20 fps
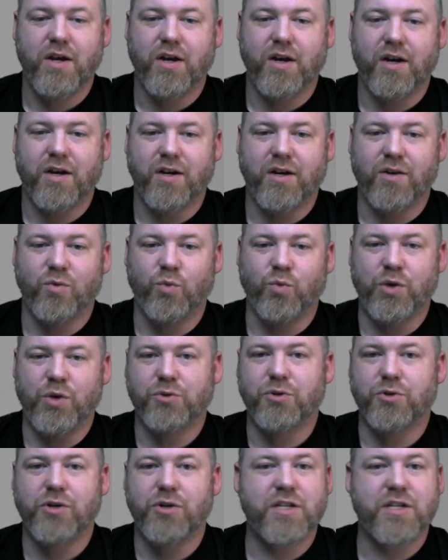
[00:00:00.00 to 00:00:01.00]

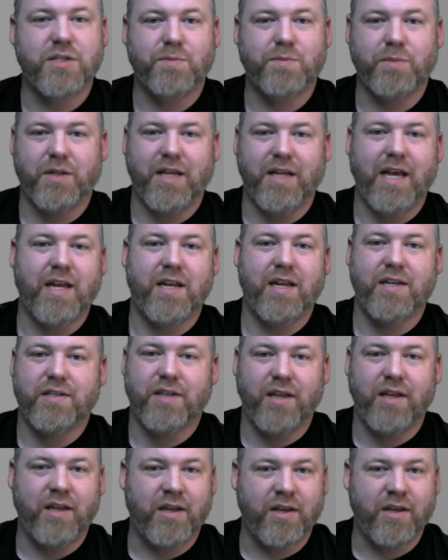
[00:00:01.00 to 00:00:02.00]
wilderness planet
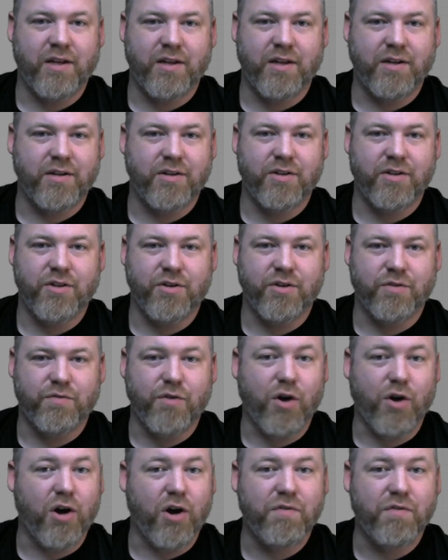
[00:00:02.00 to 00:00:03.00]
in the
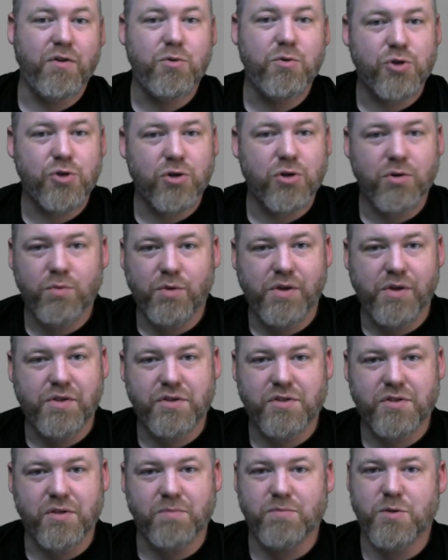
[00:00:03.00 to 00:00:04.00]
far future with
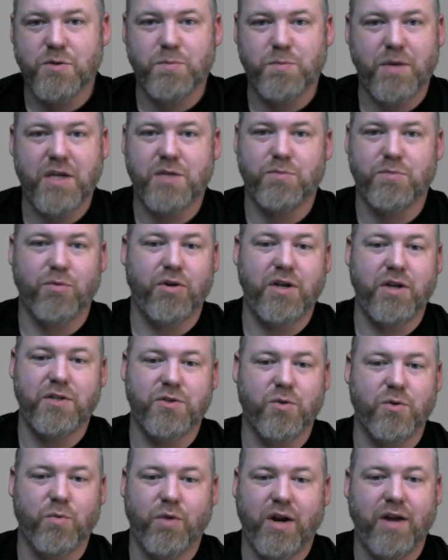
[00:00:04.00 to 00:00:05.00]
some space
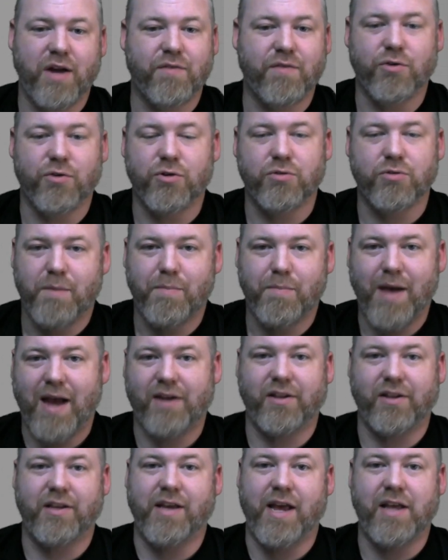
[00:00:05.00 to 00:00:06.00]
marines or whatever
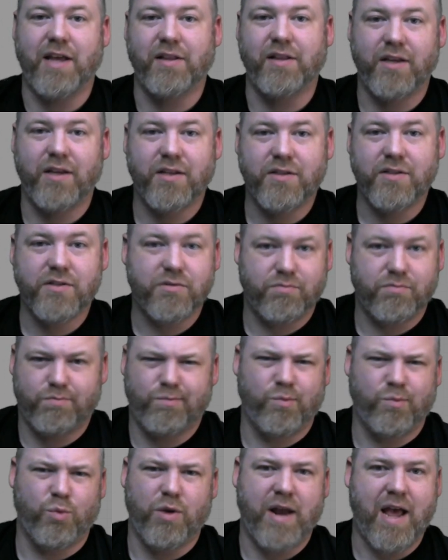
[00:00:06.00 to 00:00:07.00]
battling aliens,
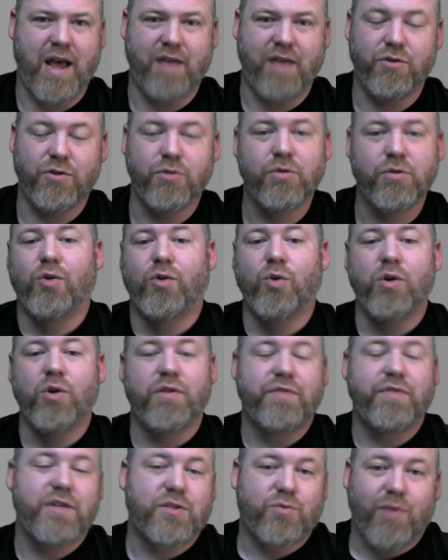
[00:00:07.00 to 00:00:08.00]
what have you. Or
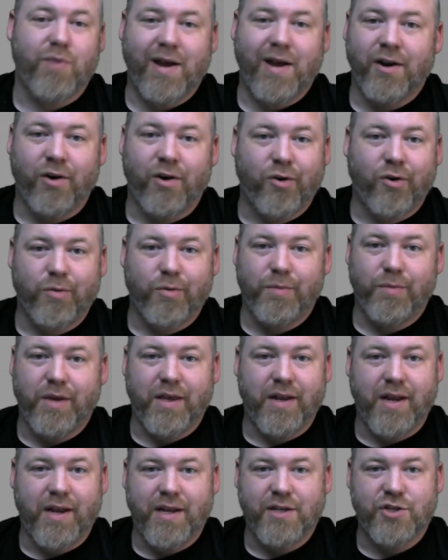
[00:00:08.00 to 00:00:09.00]
if it's right at home
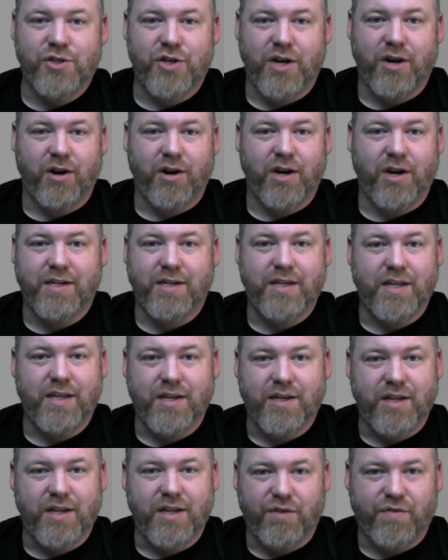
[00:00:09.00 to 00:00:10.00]
in a generic
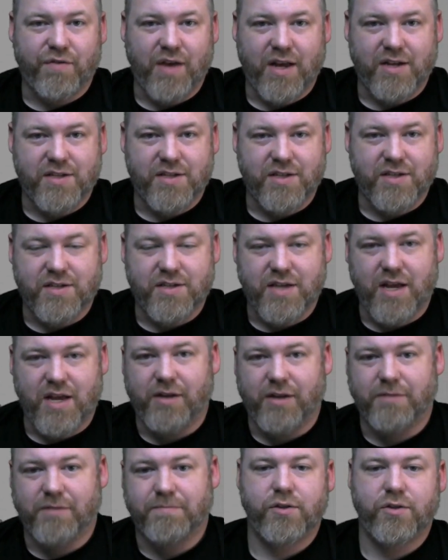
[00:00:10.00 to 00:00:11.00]
D&D fantasy
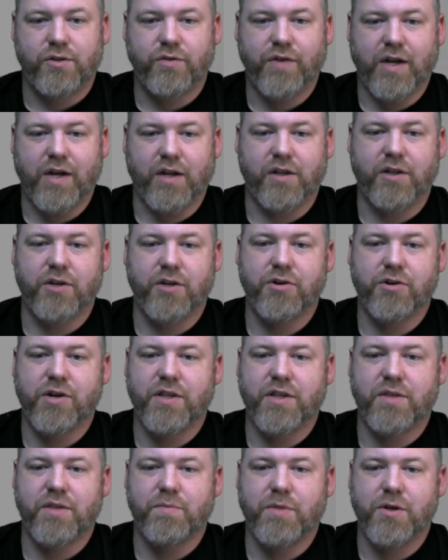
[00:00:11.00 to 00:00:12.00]
setting. You've got a clearing
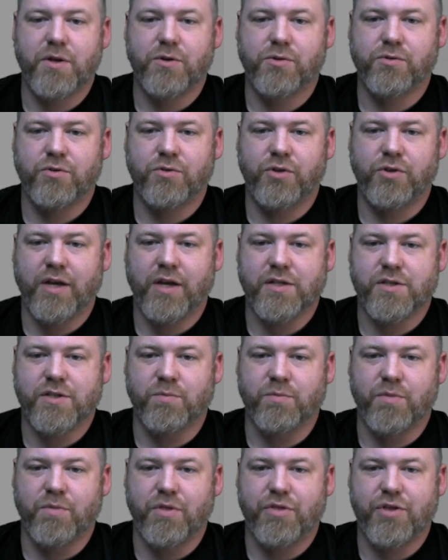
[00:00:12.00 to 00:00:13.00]
in the middle, you got
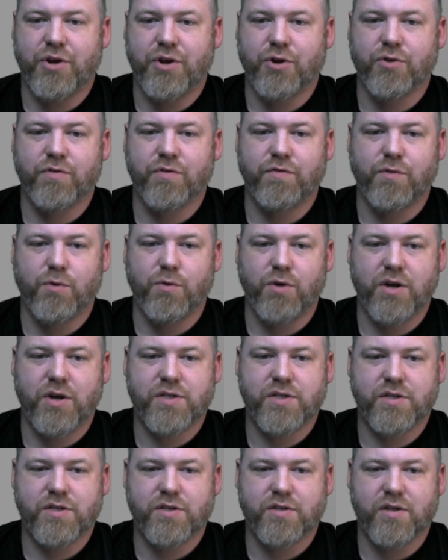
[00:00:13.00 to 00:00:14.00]
some thicker
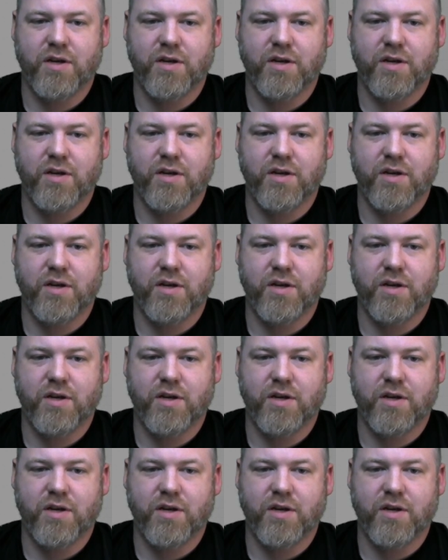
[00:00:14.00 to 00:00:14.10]
forests,